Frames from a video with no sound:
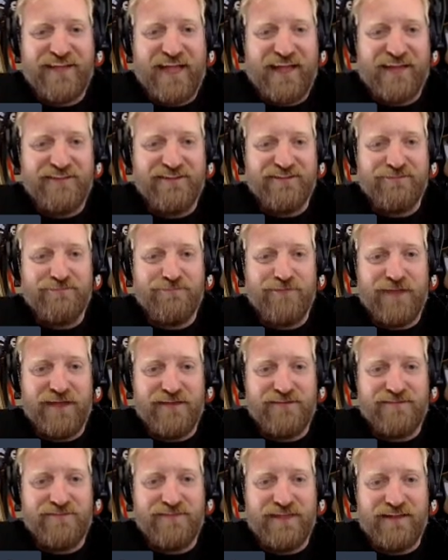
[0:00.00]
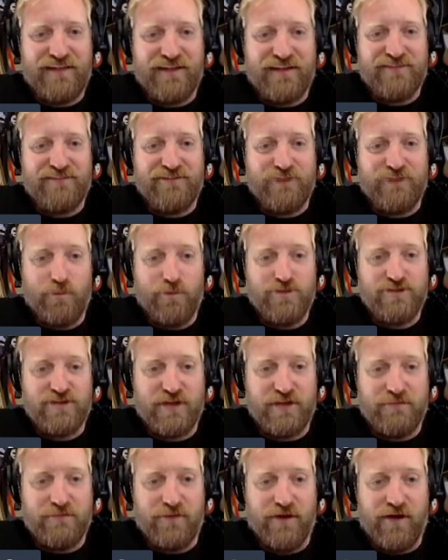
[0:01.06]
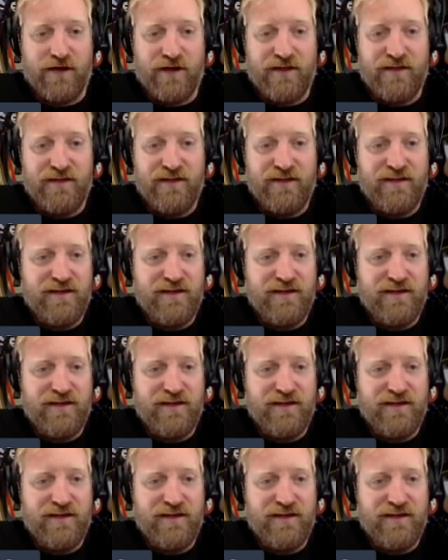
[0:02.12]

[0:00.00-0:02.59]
headless bass that still wish I had bought.